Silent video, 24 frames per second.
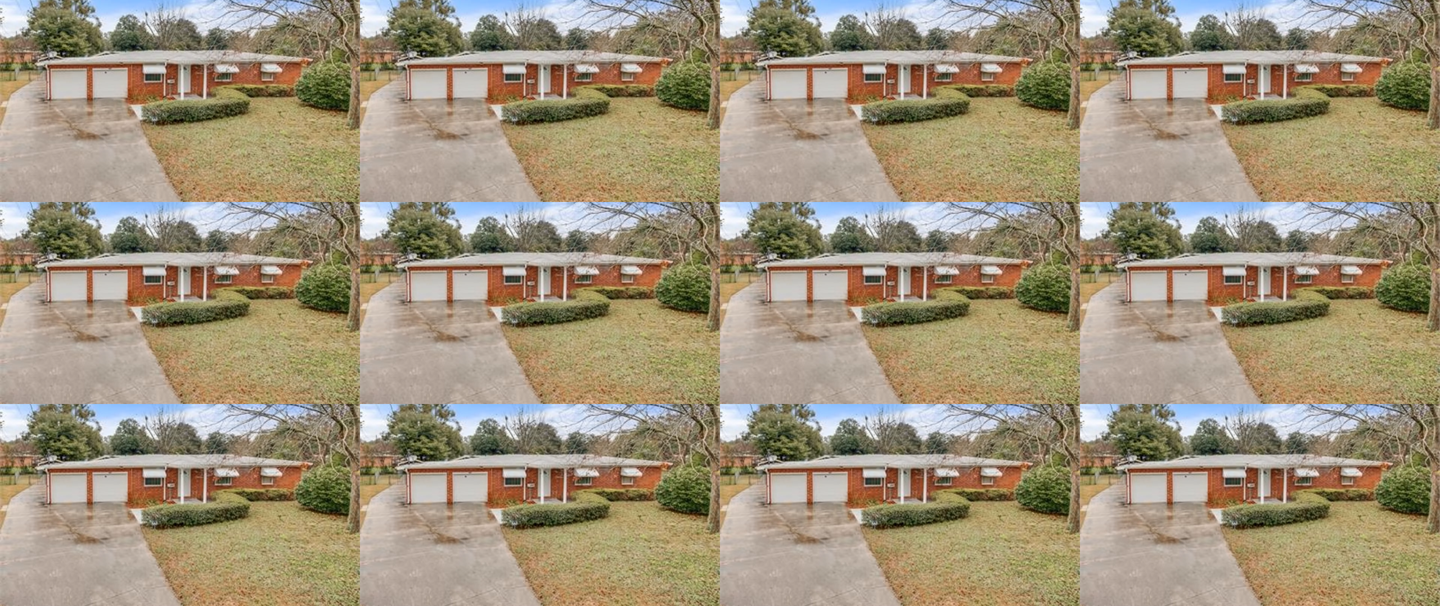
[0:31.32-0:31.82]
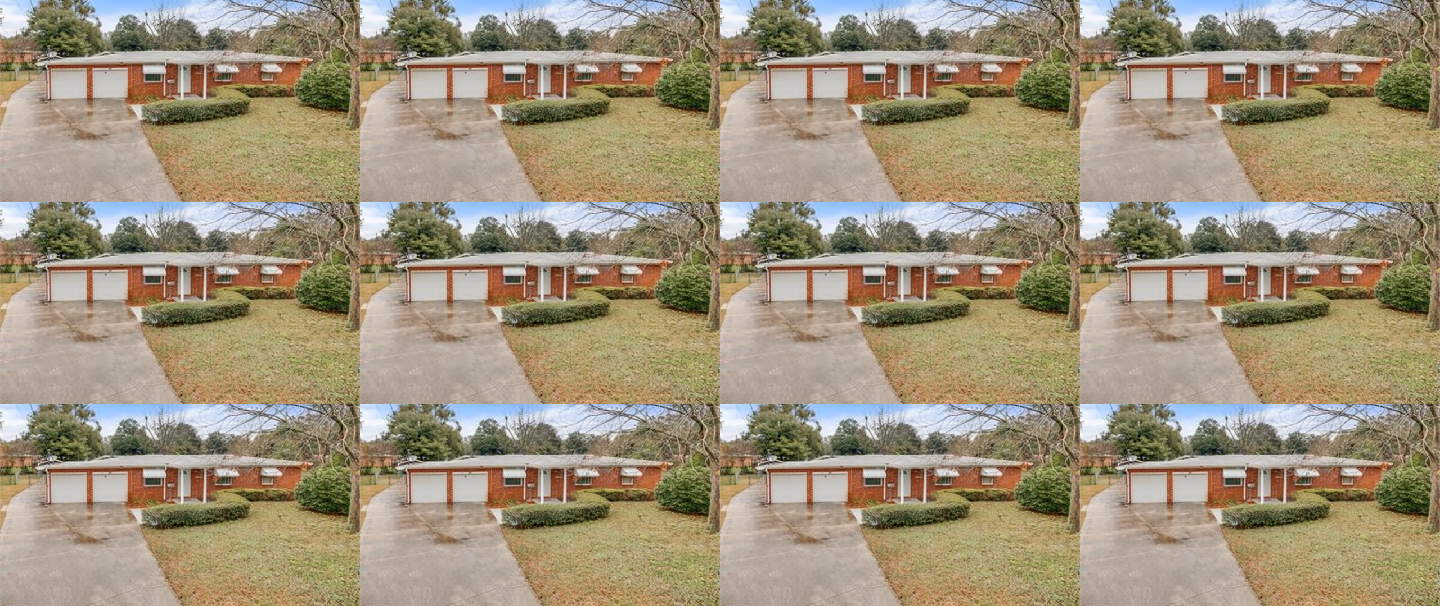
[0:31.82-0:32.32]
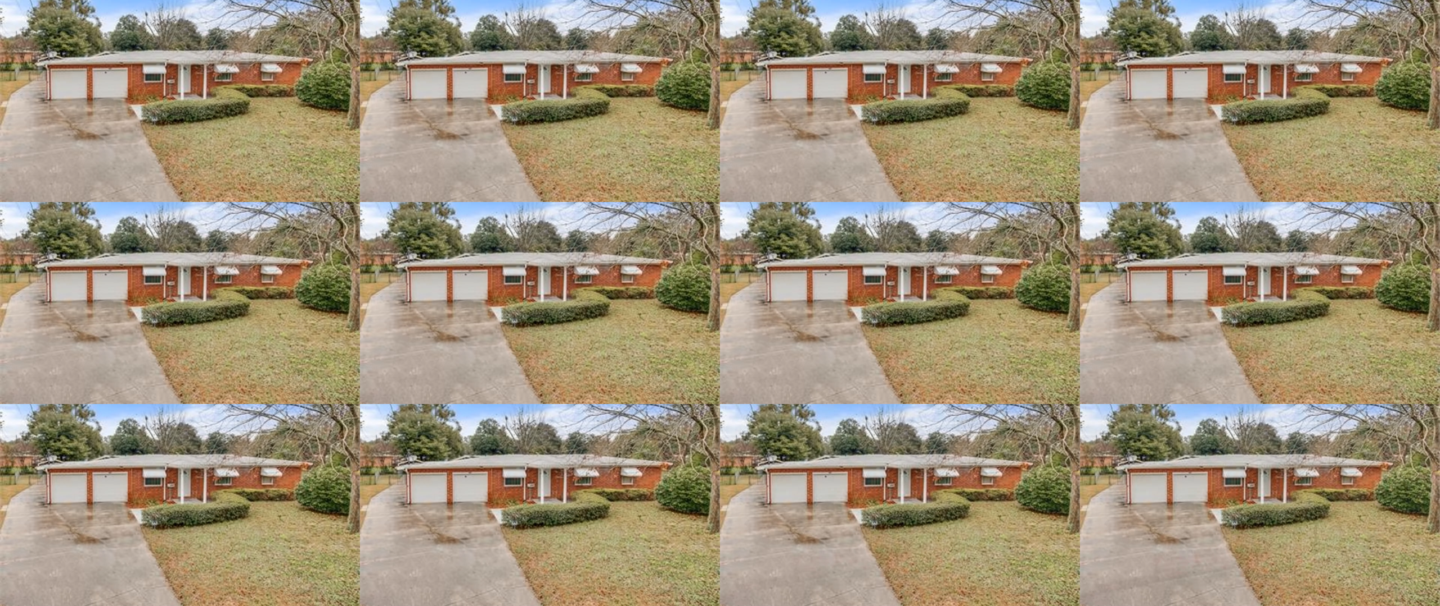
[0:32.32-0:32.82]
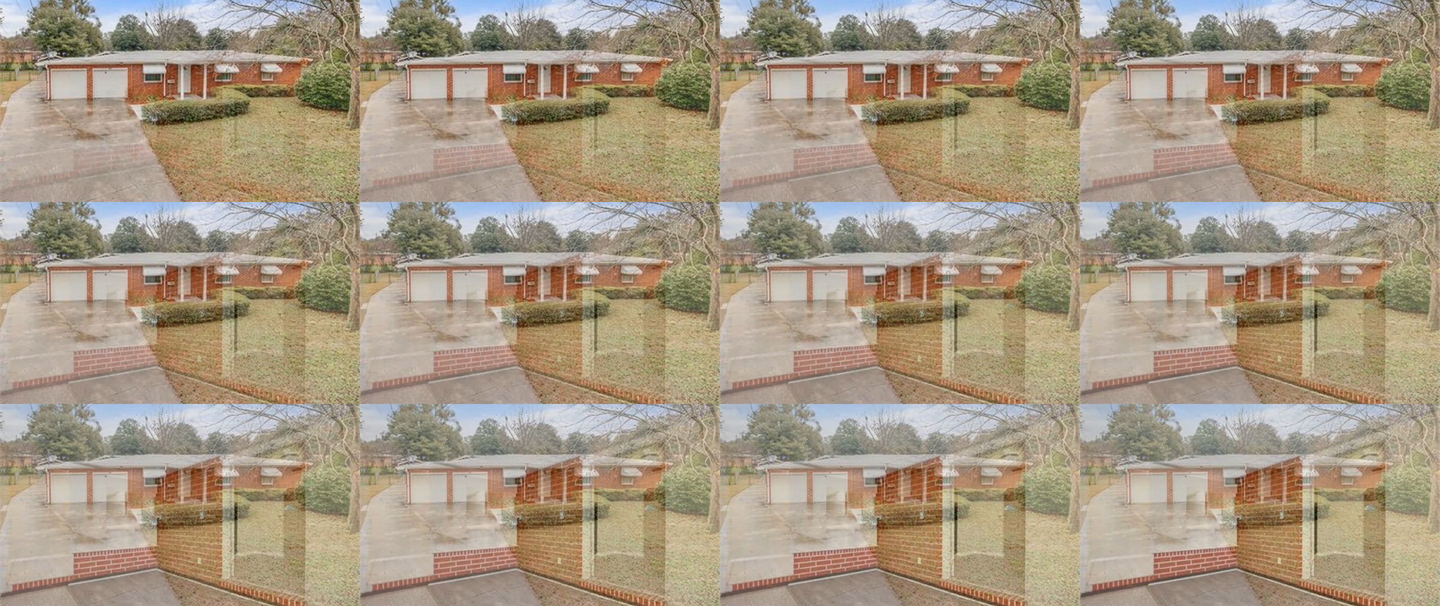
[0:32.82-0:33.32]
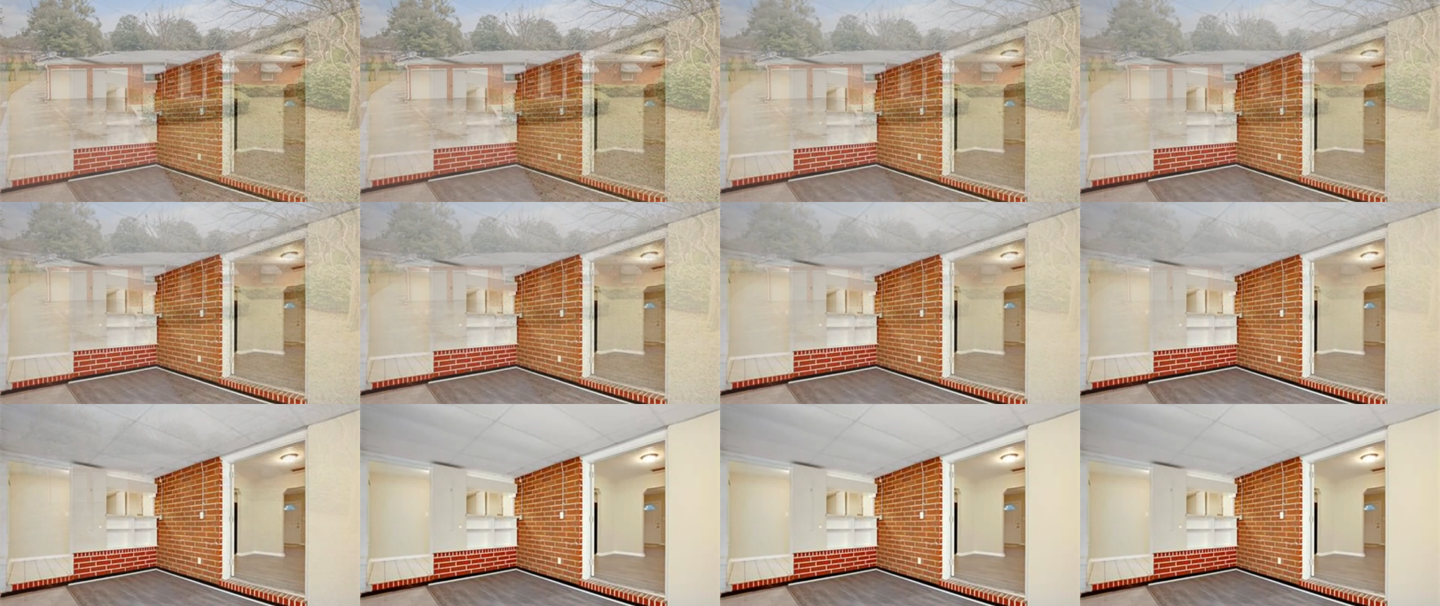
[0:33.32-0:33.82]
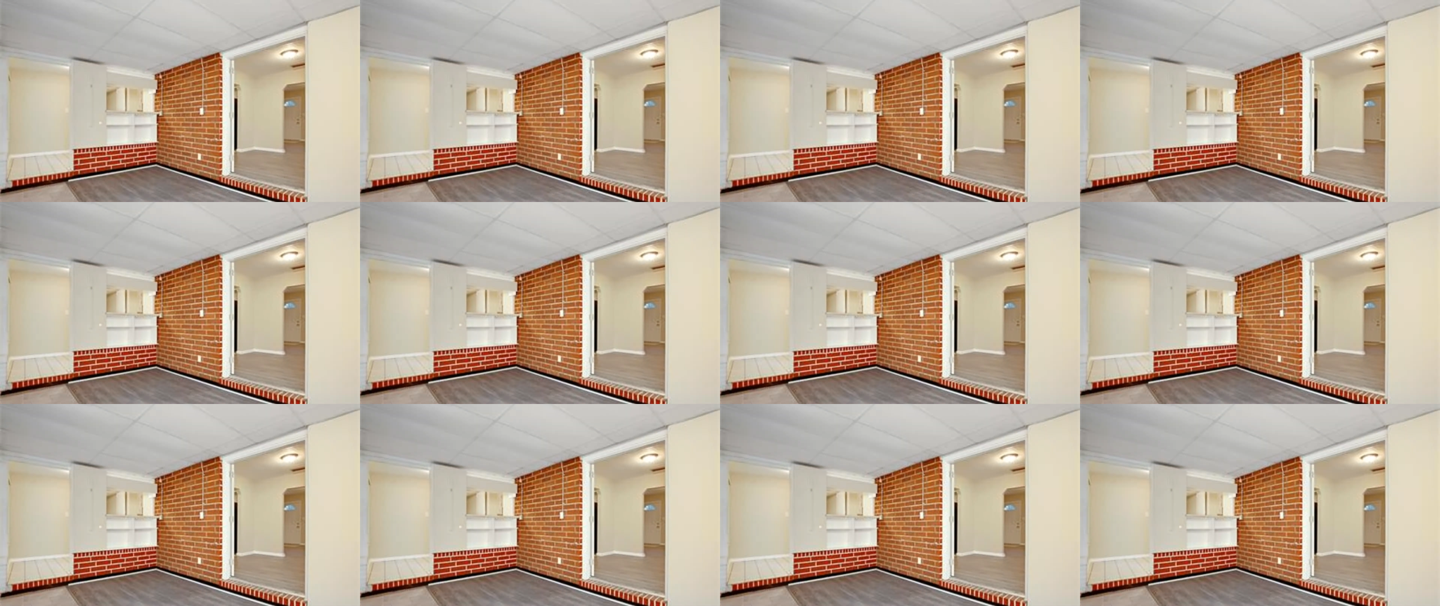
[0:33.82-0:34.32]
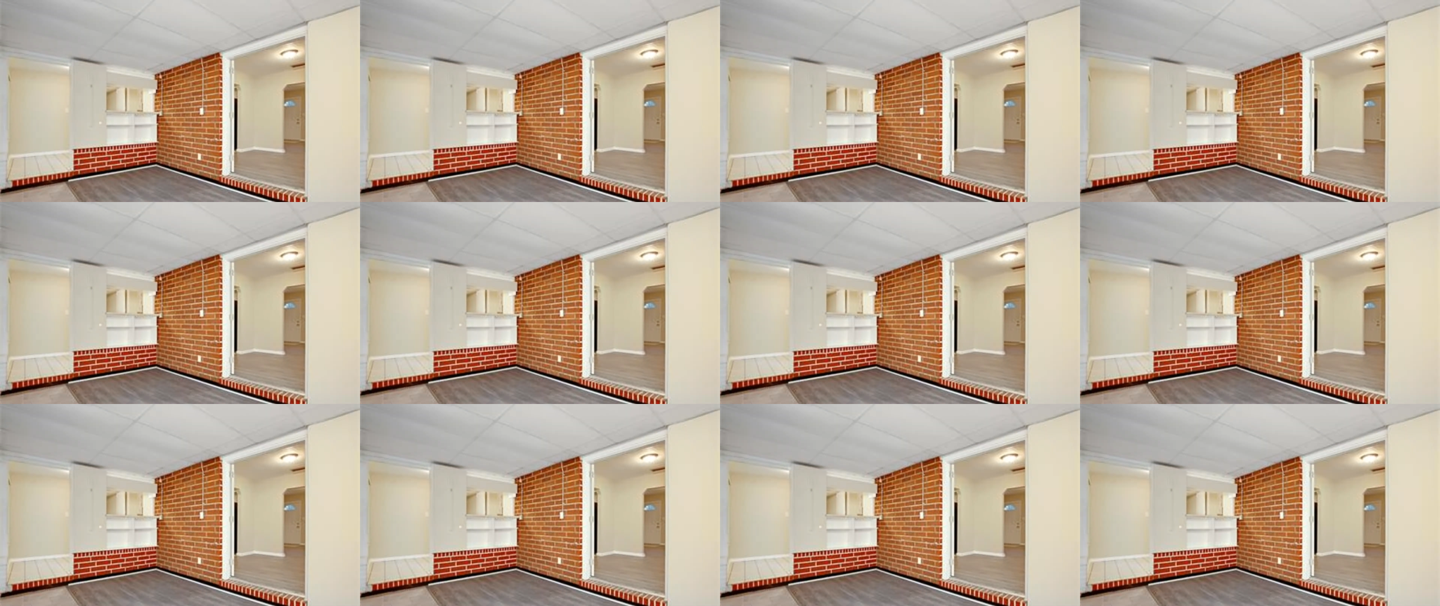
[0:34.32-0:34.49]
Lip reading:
(no speaker visible)